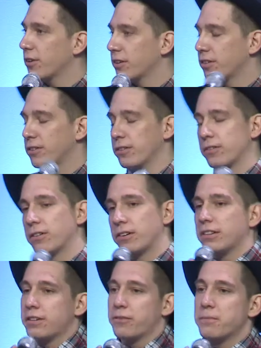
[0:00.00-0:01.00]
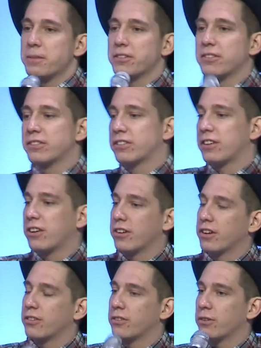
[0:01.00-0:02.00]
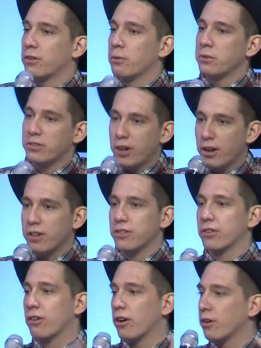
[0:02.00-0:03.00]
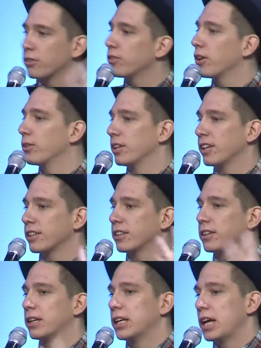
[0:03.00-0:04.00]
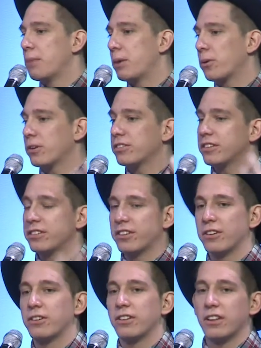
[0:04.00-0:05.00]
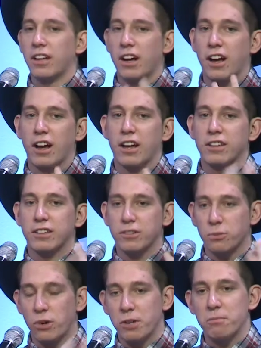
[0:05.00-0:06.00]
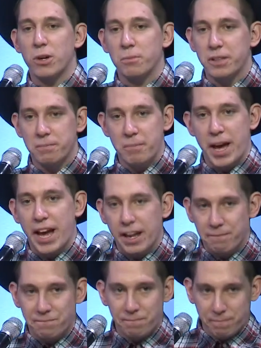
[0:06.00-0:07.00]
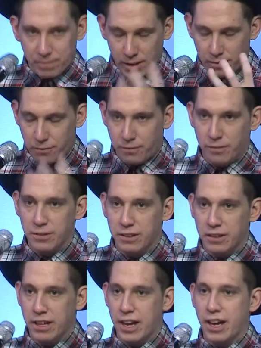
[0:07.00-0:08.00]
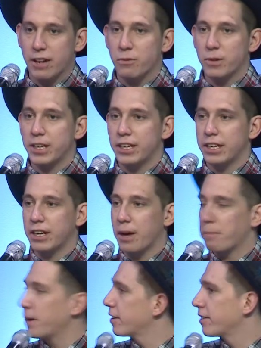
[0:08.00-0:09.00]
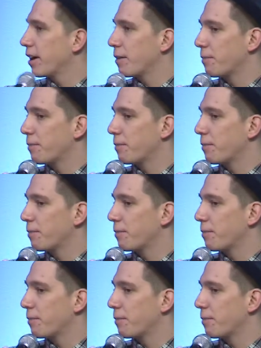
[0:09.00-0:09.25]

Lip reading: and going through different business accelerators, we started to grow slowly. But it wasn't until this one moment in May that we got picked